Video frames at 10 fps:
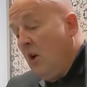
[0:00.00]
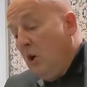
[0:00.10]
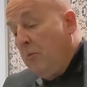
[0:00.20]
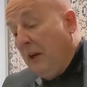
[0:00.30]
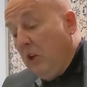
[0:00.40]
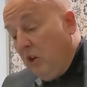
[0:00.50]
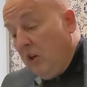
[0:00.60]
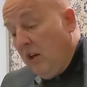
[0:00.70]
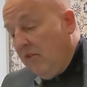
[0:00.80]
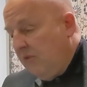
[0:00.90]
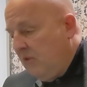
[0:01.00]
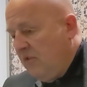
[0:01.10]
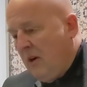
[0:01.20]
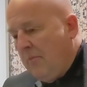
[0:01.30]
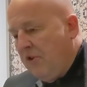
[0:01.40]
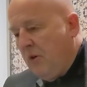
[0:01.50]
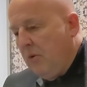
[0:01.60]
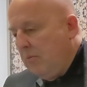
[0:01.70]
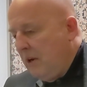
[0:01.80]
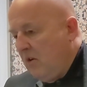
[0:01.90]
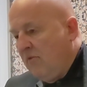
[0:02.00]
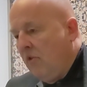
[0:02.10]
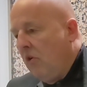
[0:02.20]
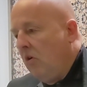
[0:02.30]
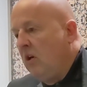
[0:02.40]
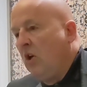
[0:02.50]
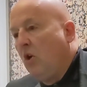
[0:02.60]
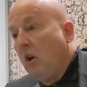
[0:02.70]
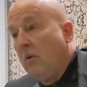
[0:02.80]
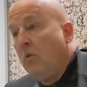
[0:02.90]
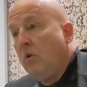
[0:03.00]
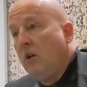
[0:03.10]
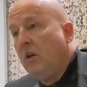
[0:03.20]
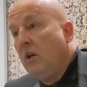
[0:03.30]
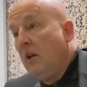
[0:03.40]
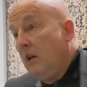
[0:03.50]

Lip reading: who'd been good enough to have come through with Michael Vaughan and Collingwood, and